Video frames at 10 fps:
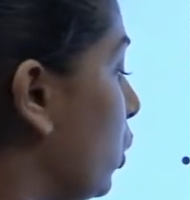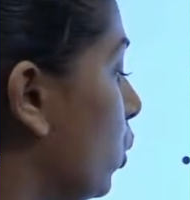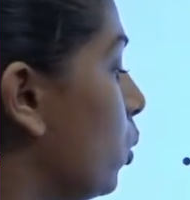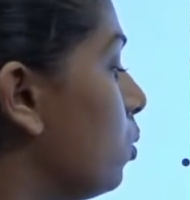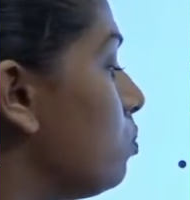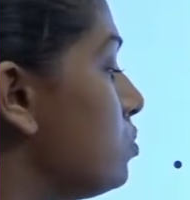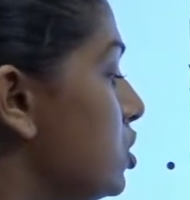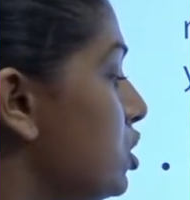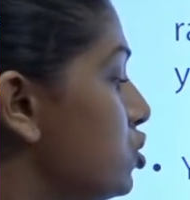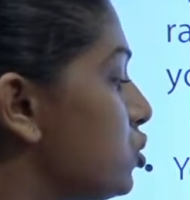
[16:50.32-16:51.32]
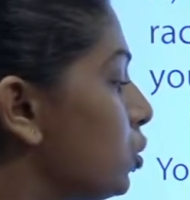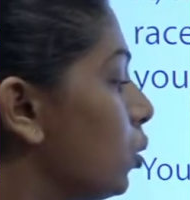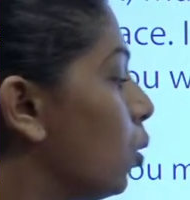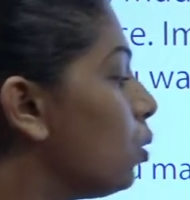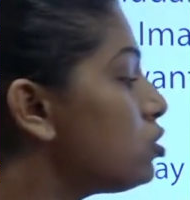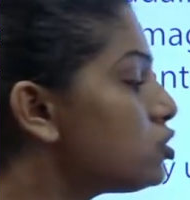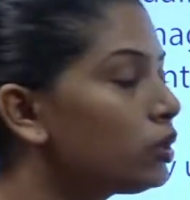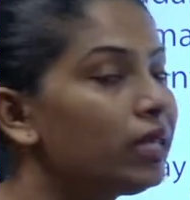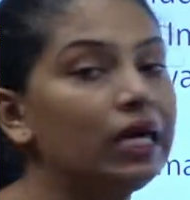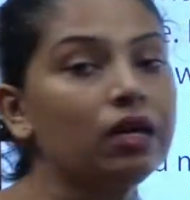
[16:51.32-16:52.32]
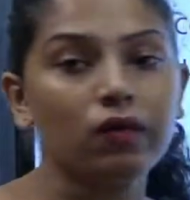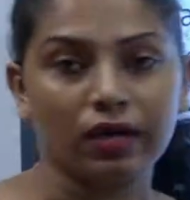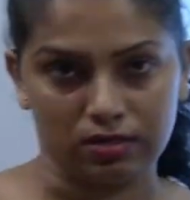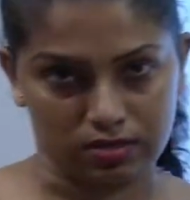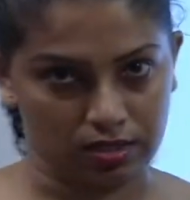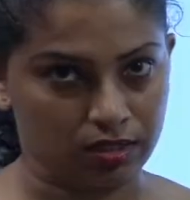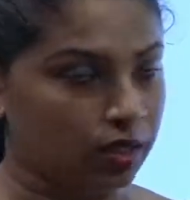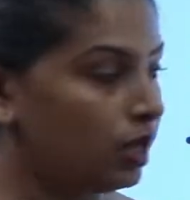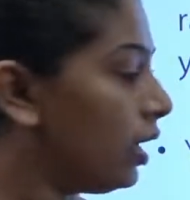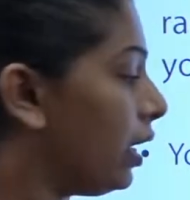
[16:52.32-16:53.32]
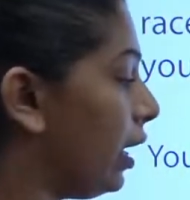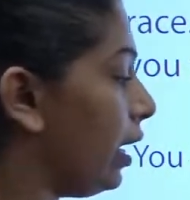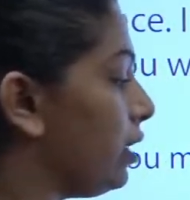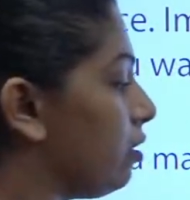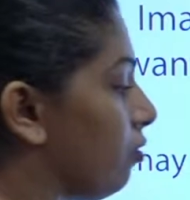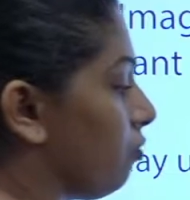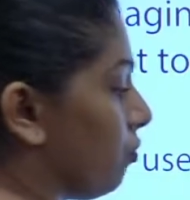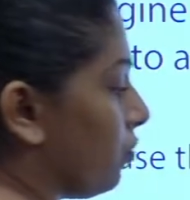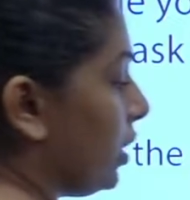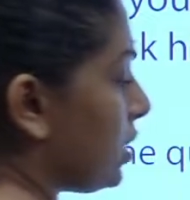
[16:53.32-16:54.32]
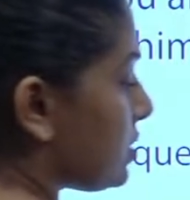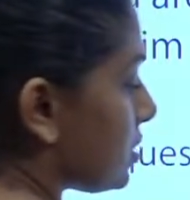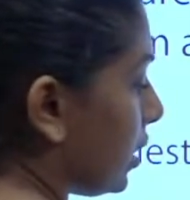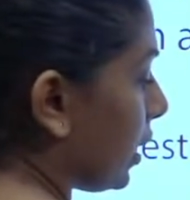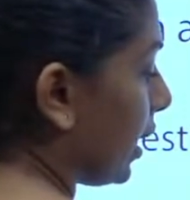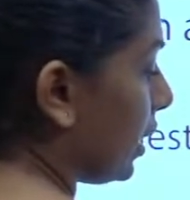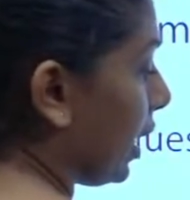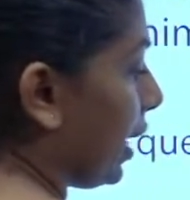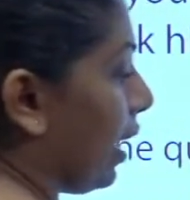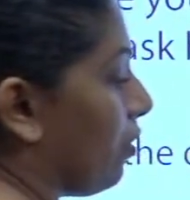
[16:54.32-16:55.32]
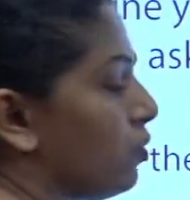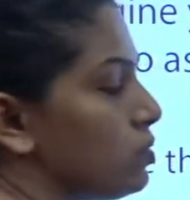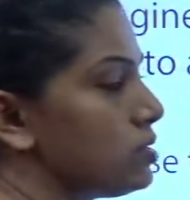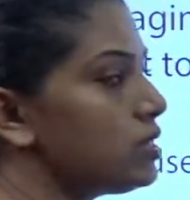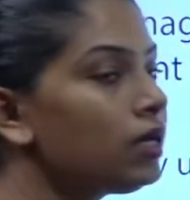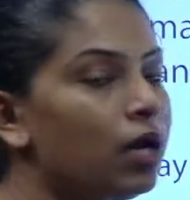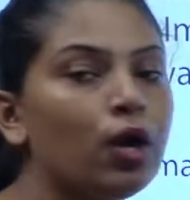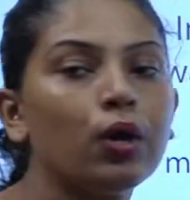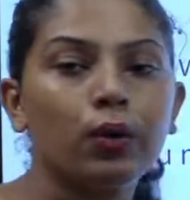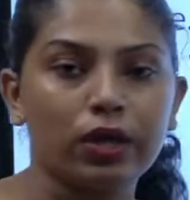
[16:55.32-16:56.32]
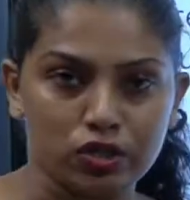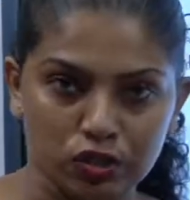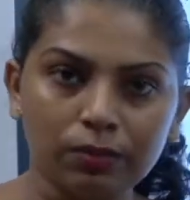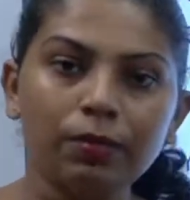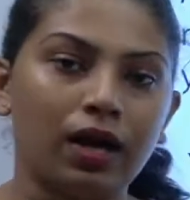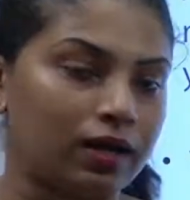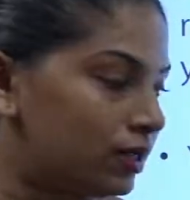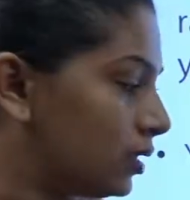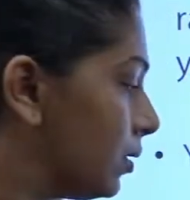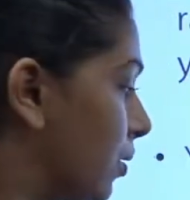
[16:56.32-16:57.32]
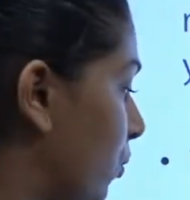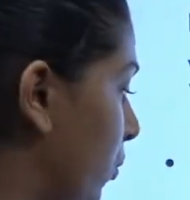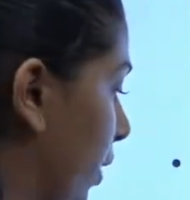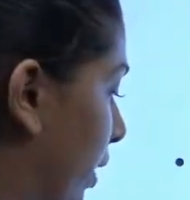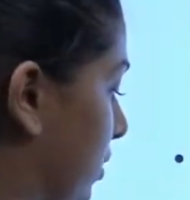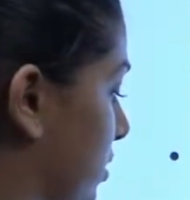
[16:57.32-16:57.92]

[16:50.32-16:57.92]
whom did you go to the event? End of this, again I have used a question mark. Right.